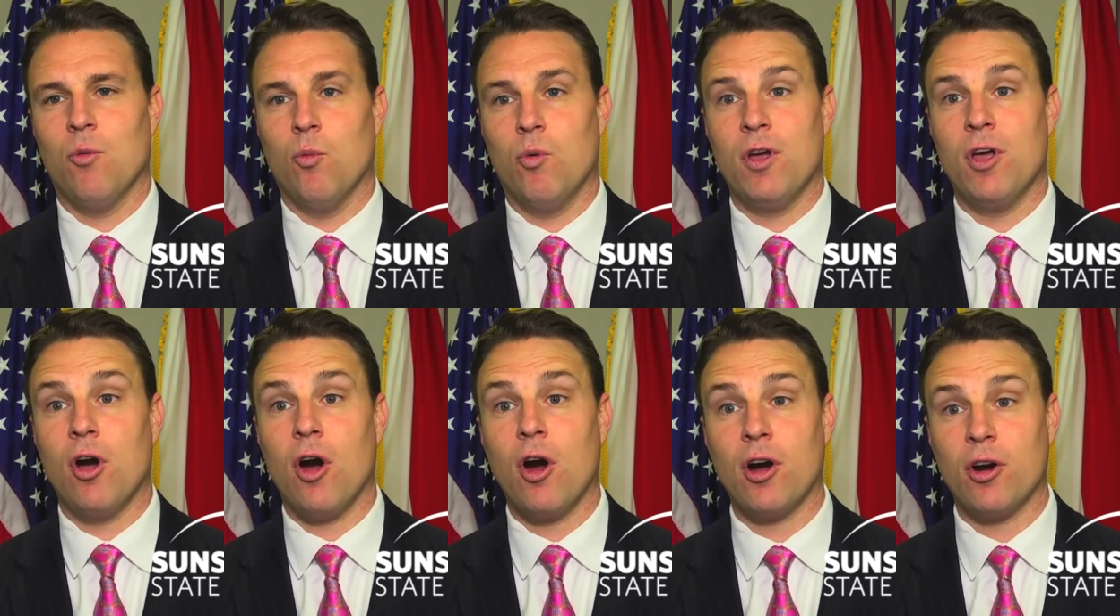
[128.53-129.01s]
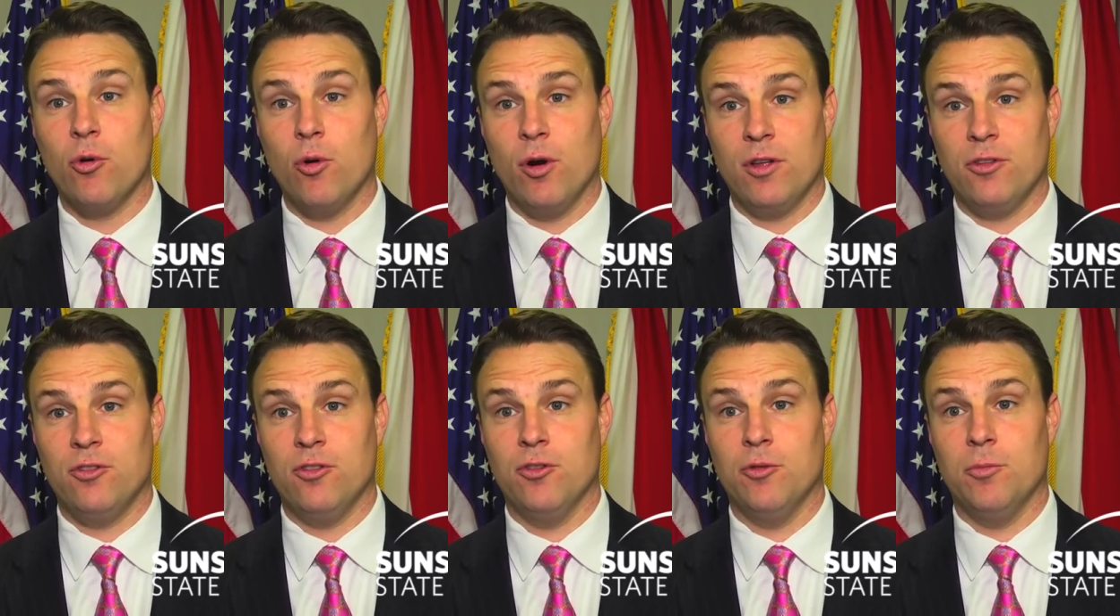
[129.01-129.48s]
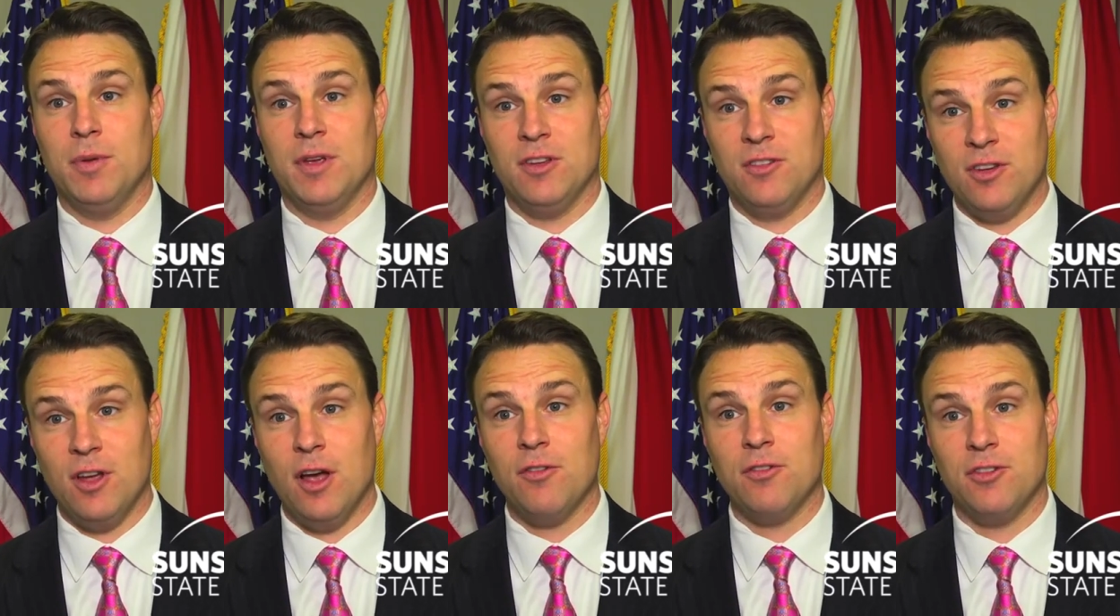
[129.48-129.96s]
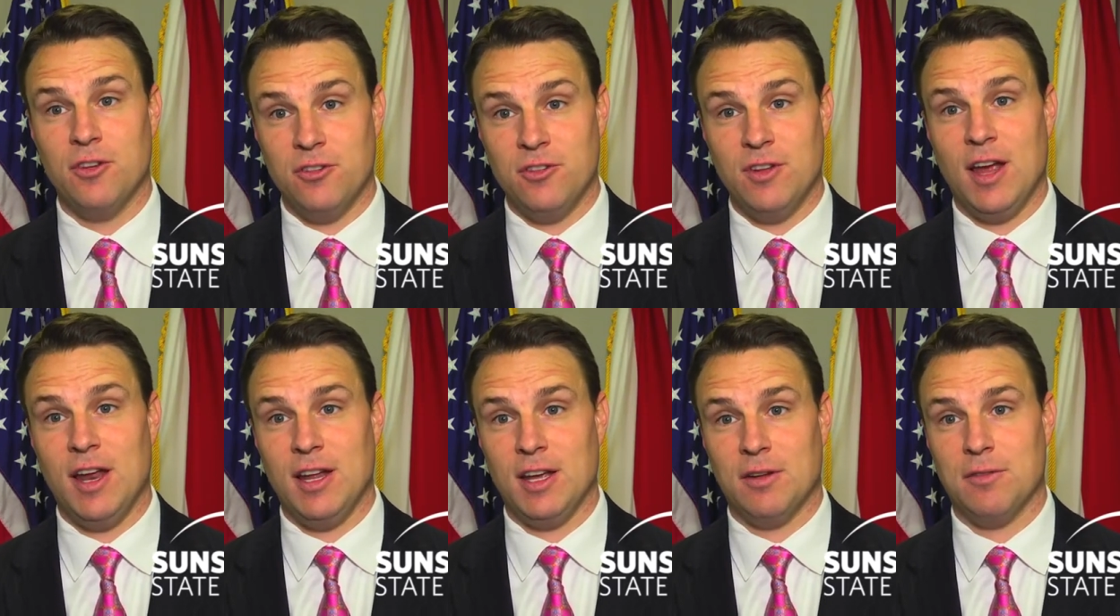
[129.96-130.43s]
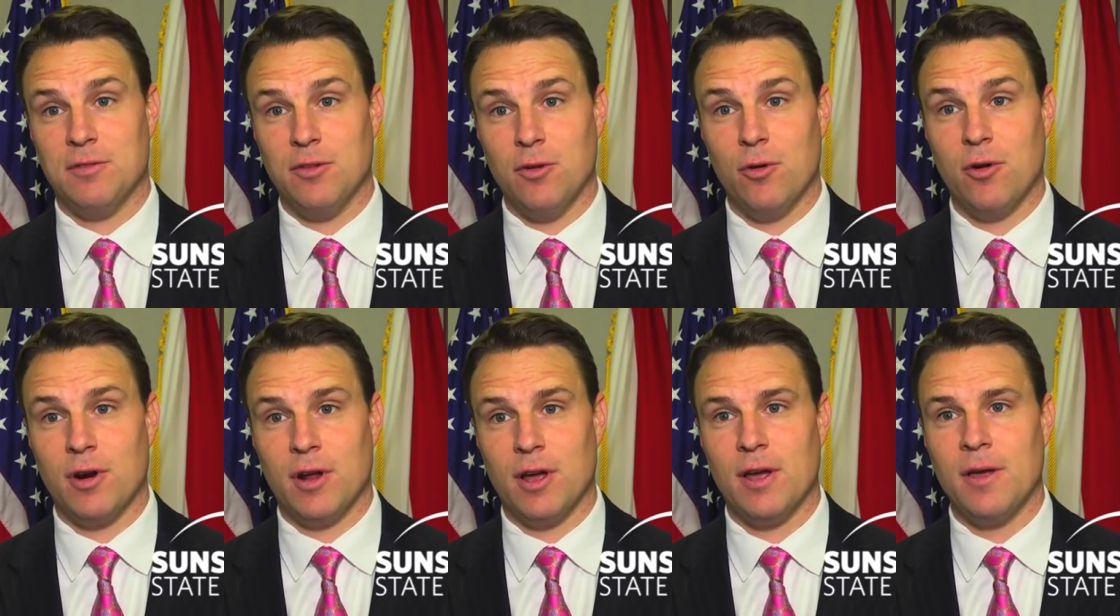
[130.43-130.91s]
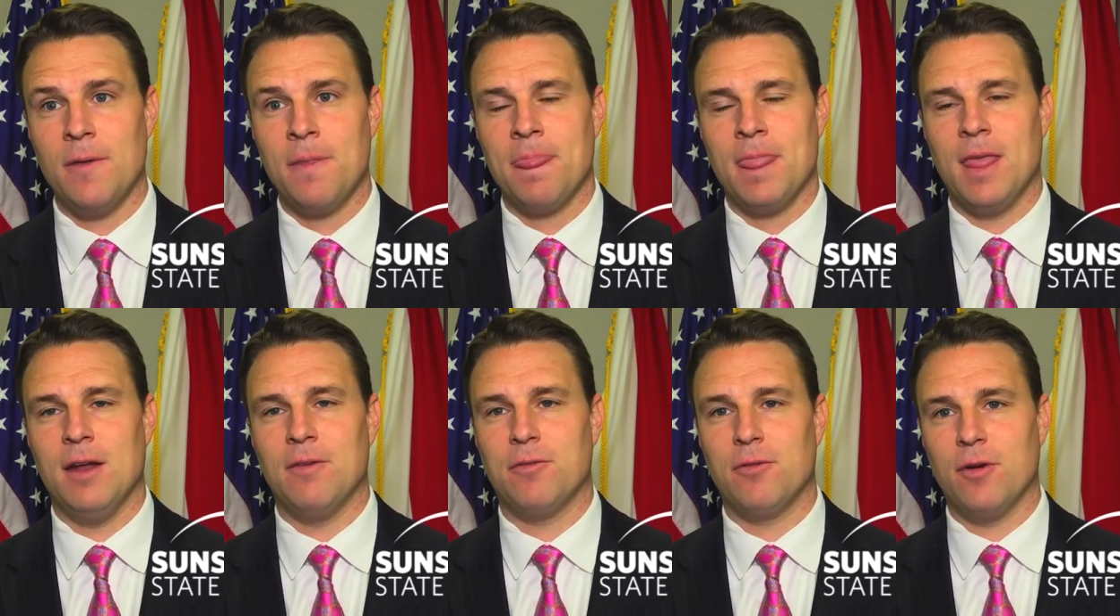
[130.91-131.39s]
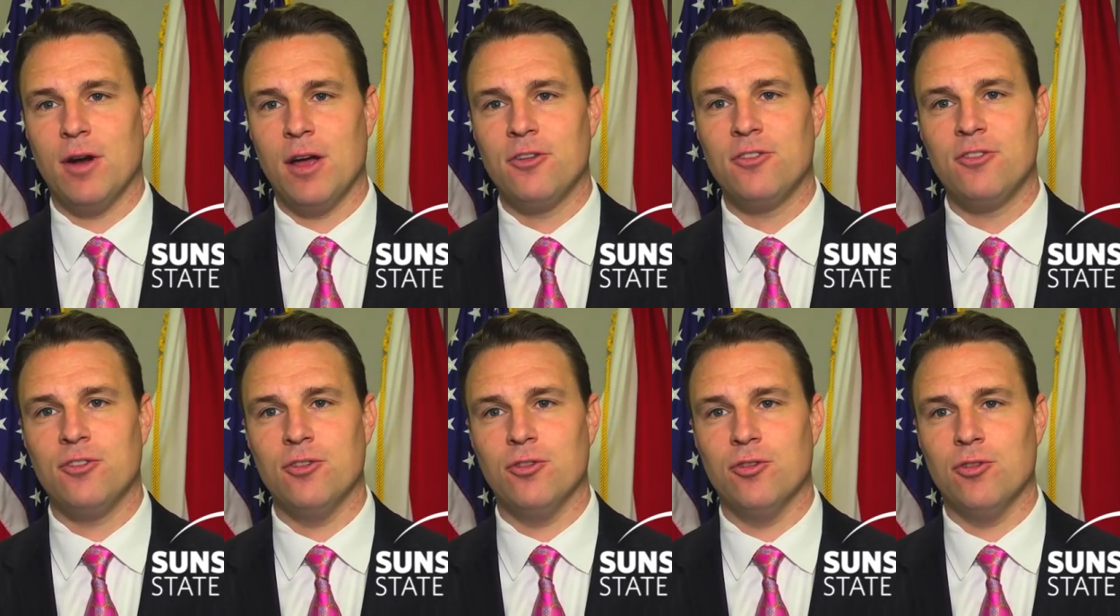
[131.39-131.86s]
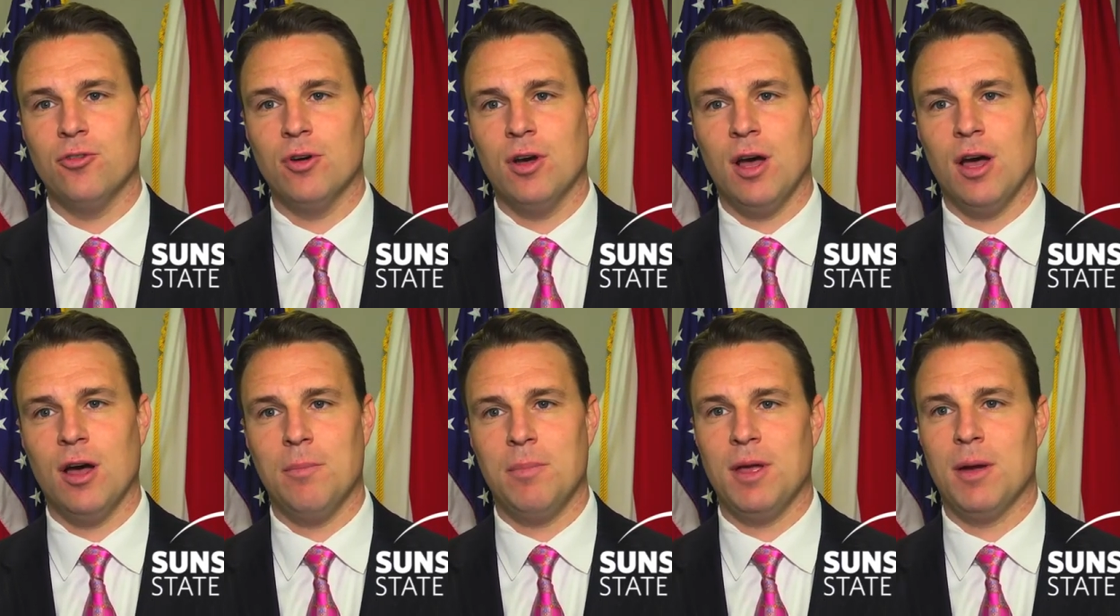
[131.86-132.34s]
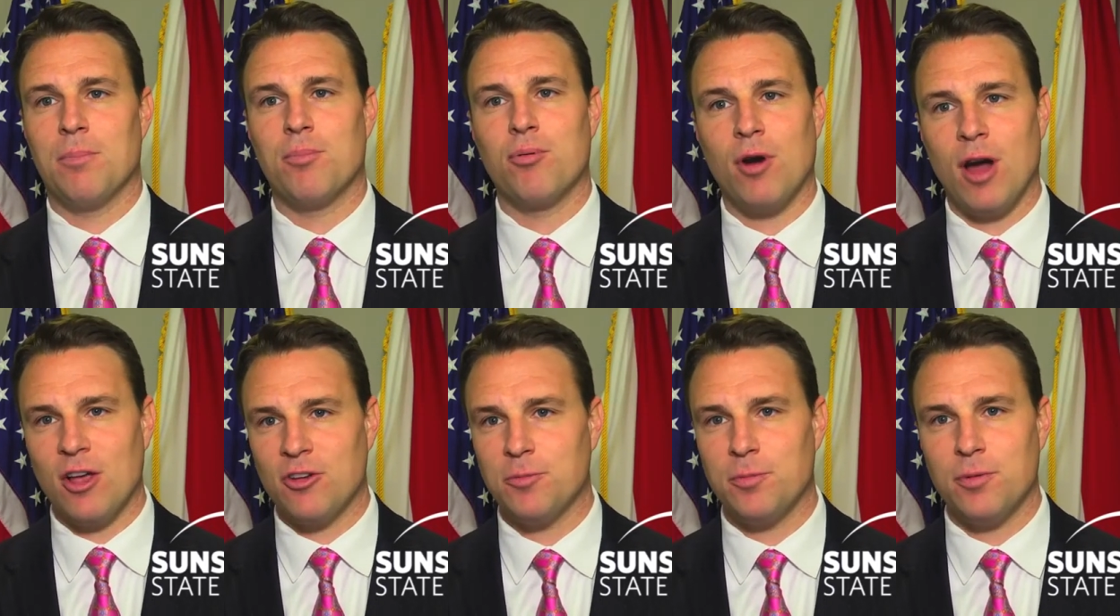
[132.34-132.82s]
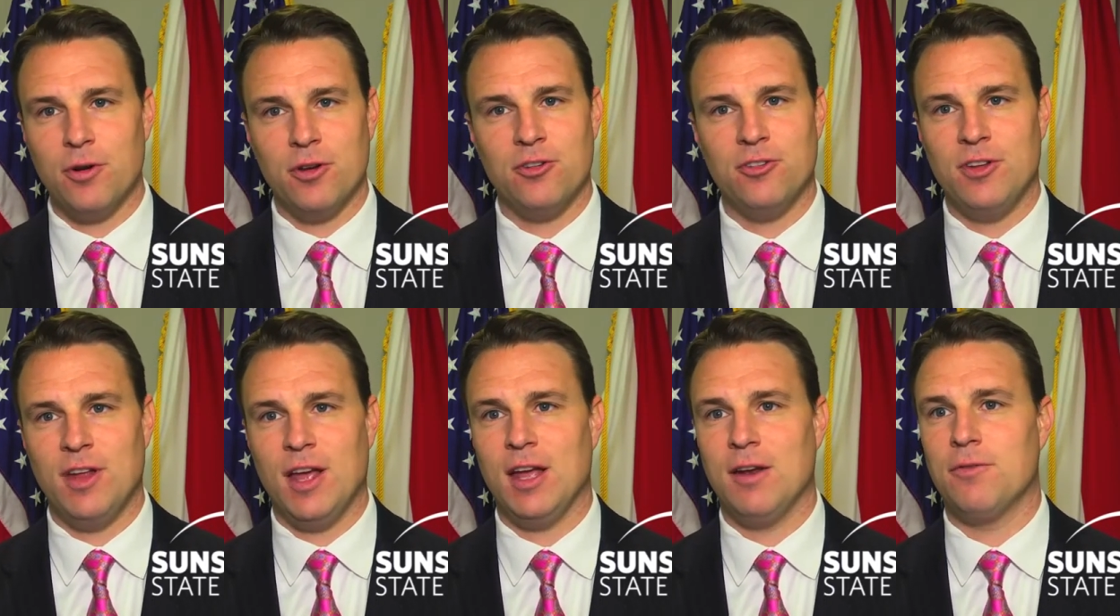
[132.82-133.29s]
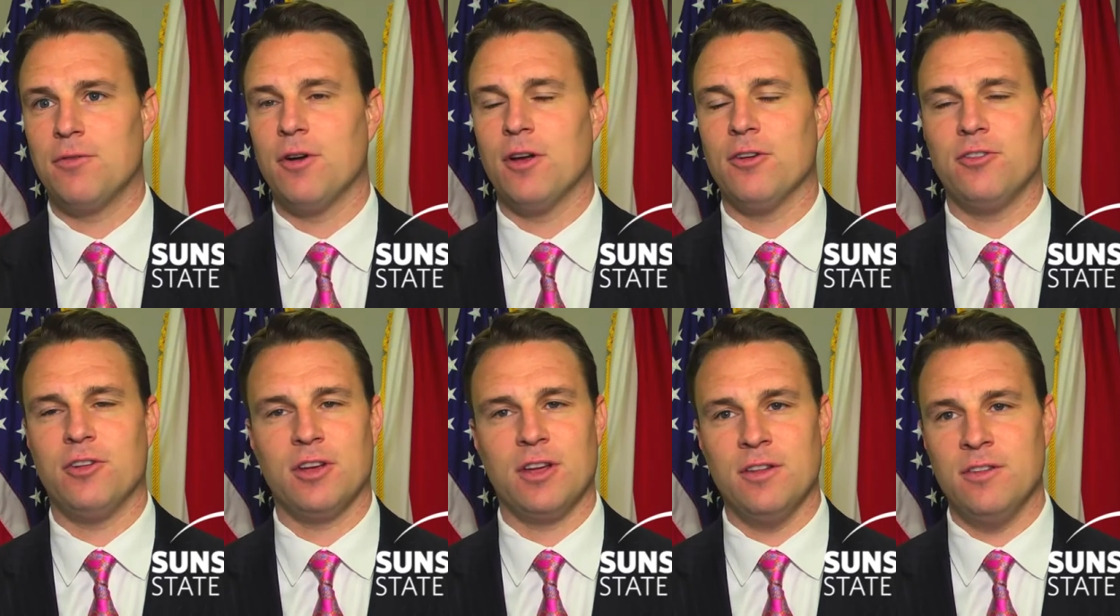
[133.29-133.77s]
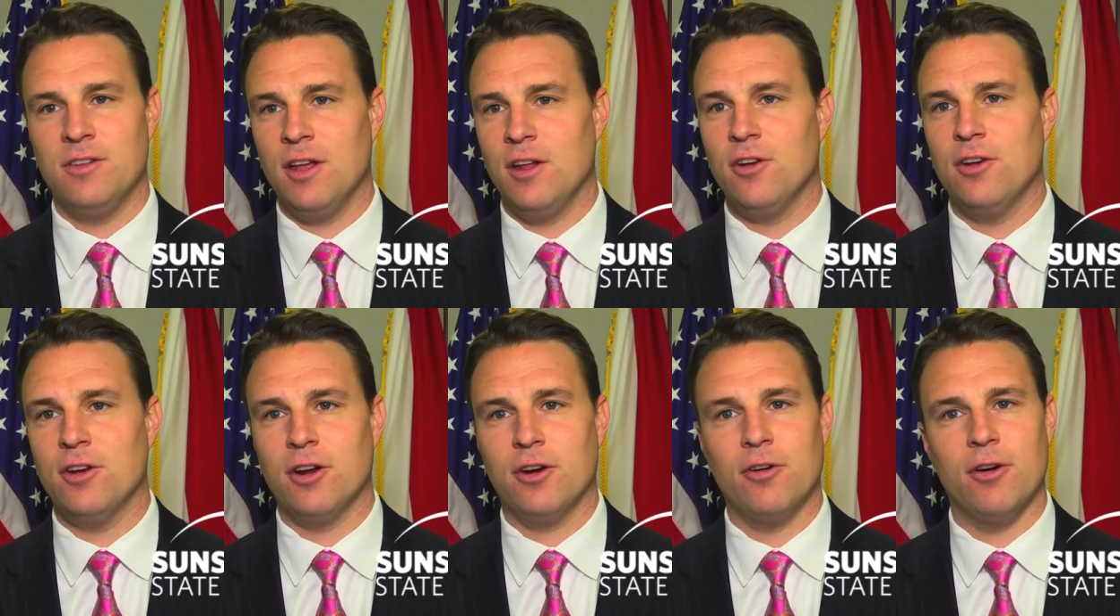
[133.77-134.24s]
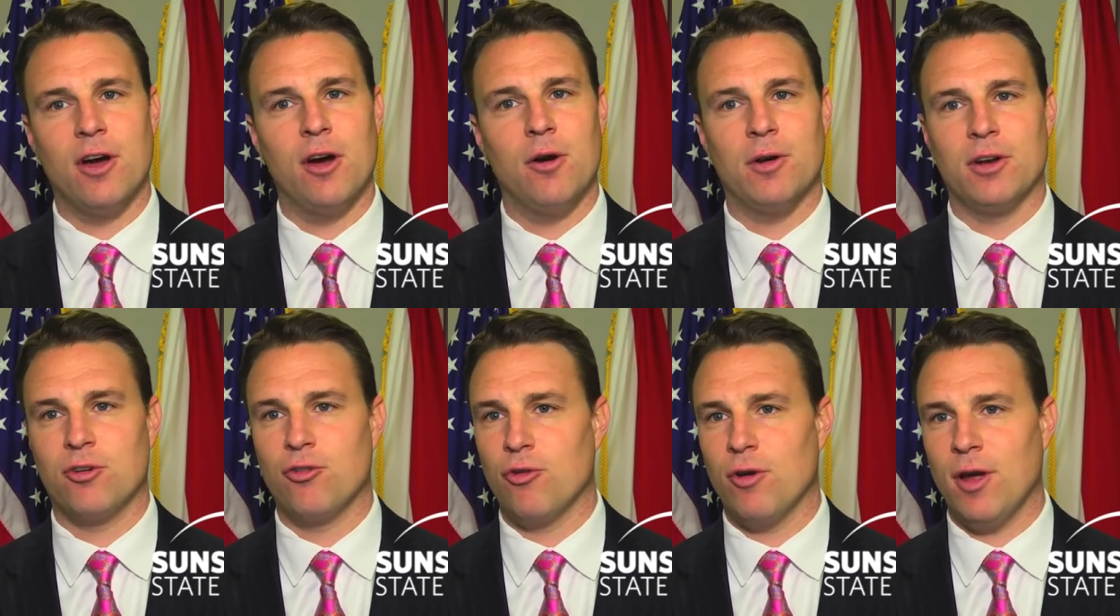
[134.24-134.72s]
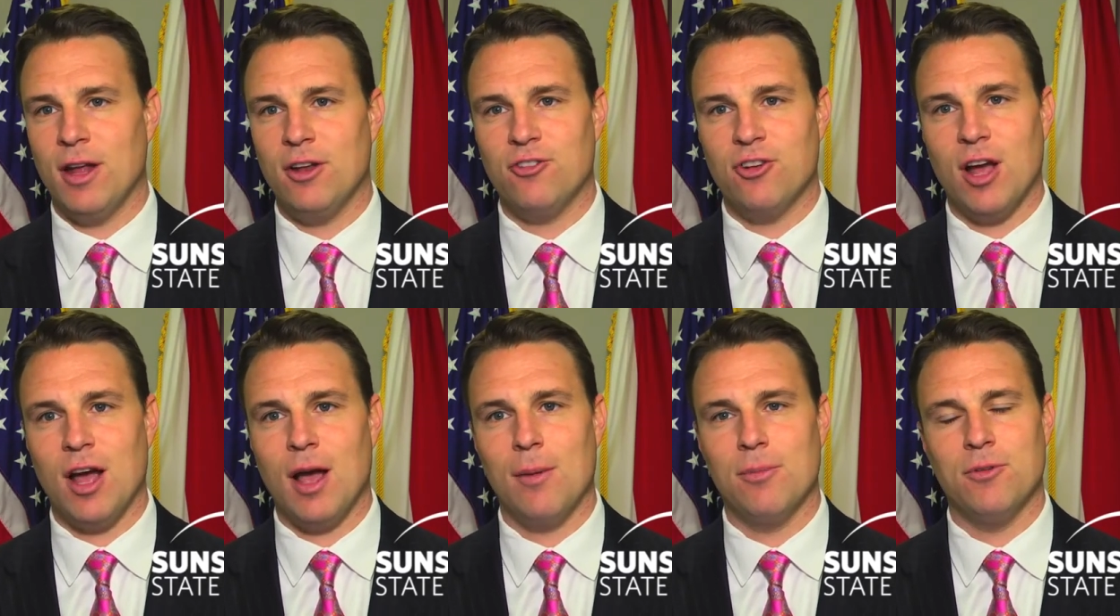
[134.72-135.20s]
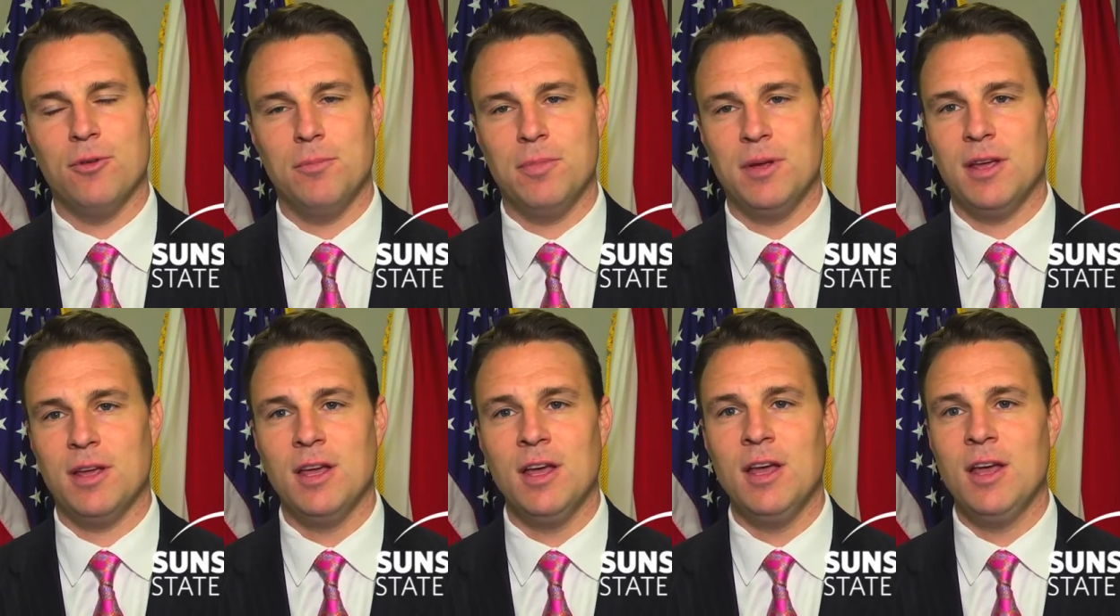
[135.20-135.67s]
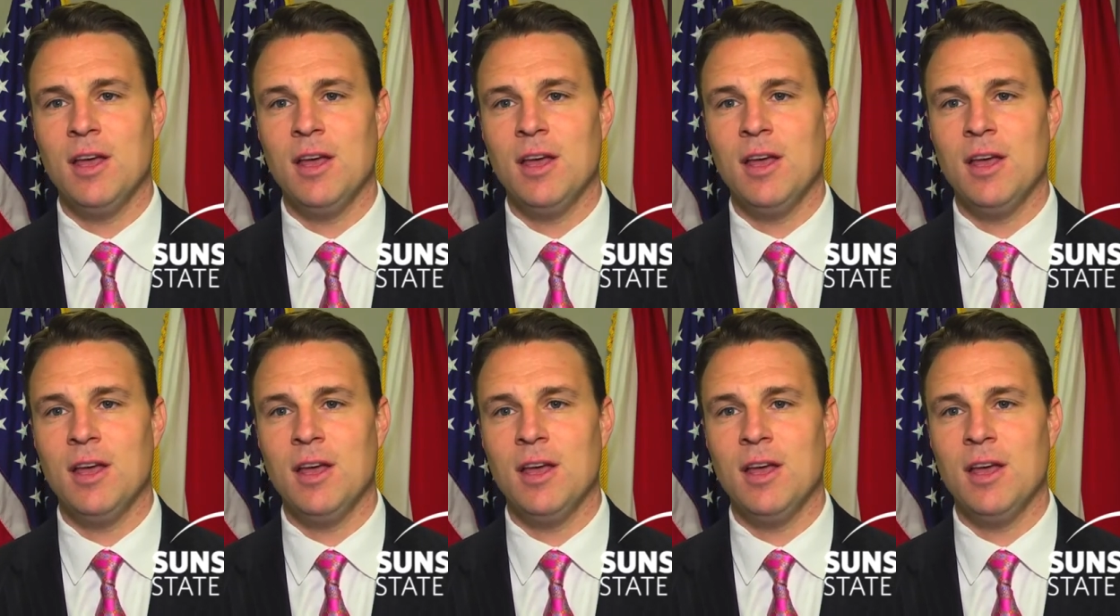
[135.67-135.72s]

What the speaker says: We are going to be self-sustaining in Florida. And for us to be a prosperous state, for us to continue to grow and create jobs and be